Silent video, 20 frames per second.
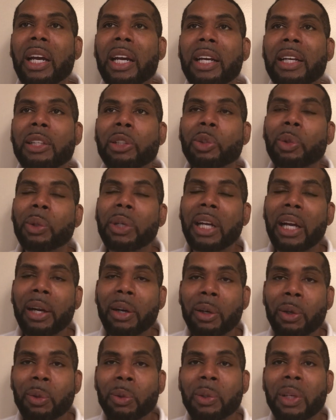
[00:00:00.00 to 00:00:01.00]
And so in
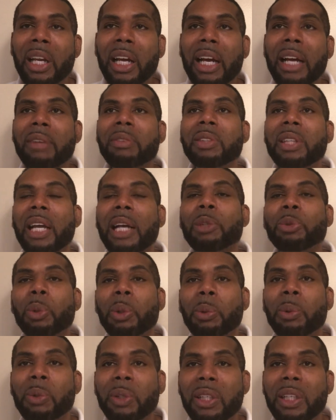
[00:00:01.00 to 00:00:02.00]
our own lives, next week
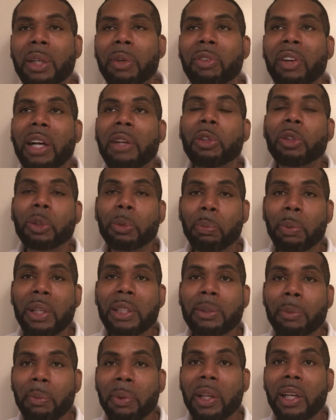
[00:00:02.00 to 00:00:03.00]
we're going to deal with how you speak
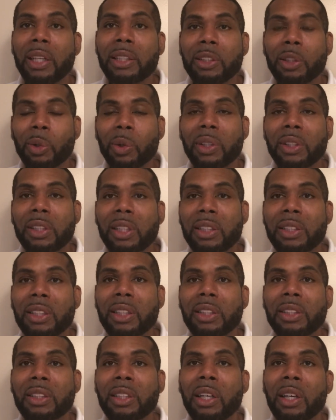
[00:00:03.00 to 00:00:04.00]
some things into
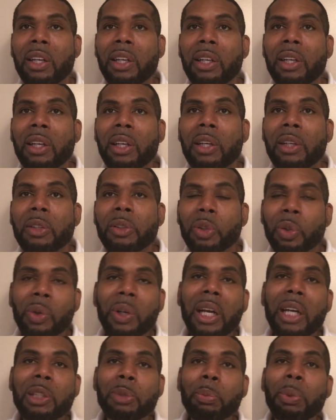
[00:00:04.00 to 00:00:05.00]
existence. You
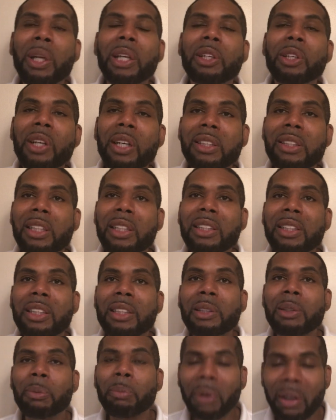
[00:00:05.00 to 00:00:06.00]
got to speak into
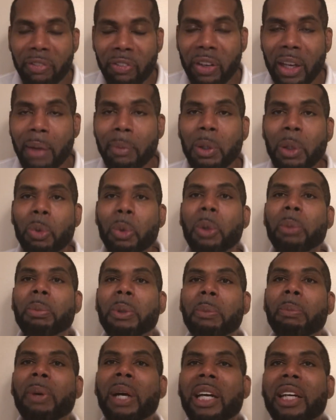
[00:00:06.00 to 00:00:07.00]
existence, my family will be
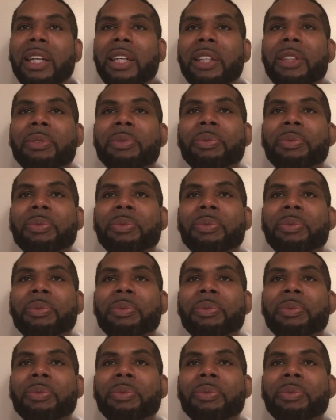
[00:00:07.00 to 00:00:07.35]
better.